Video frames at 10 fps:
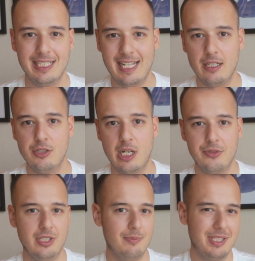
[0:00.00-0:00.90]
tell you now
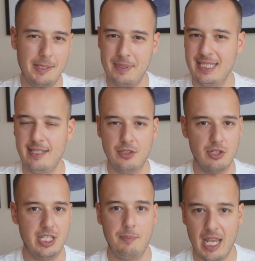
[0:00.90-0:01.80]
some CPCs or
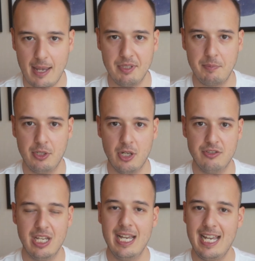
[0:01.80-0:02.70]
CPMs because